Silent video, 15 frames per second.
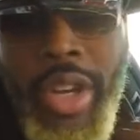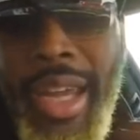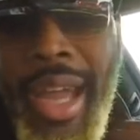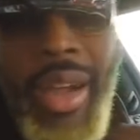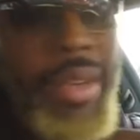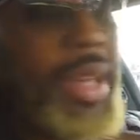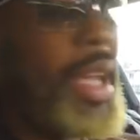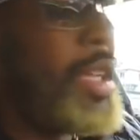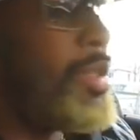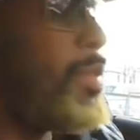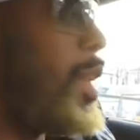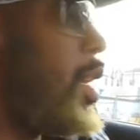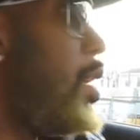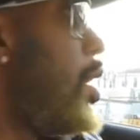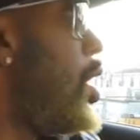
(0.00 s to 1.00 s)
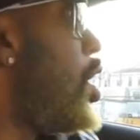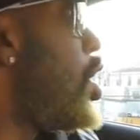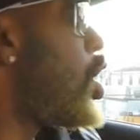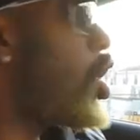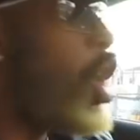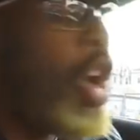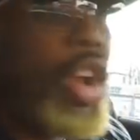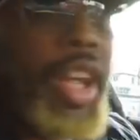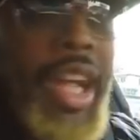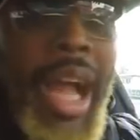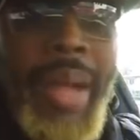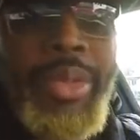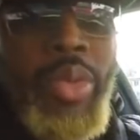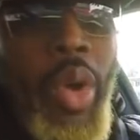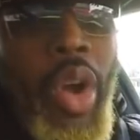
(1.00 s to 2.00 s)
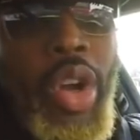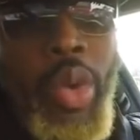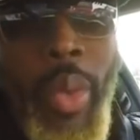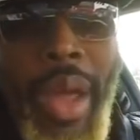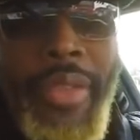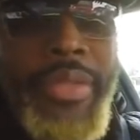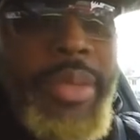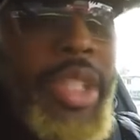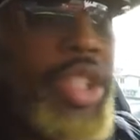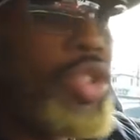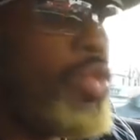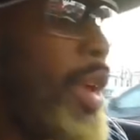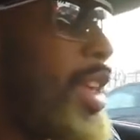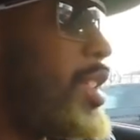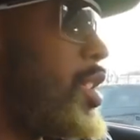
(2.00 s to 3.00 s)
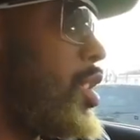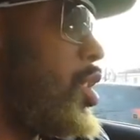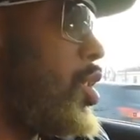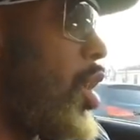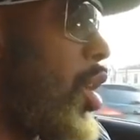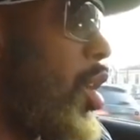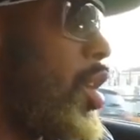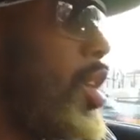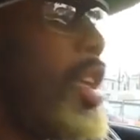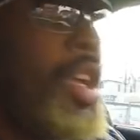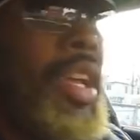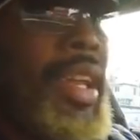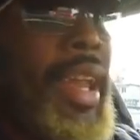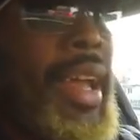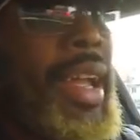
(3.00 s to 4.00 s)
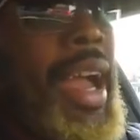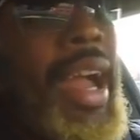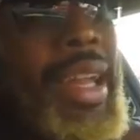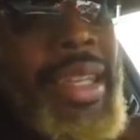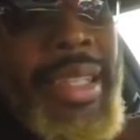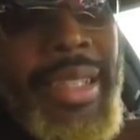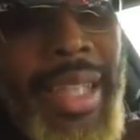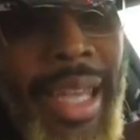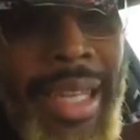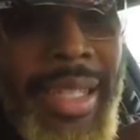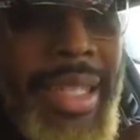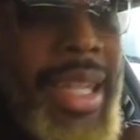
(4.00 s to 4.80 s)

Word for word: nowadays, man call the cops, walk away from situations. Y'all, like I understand it's a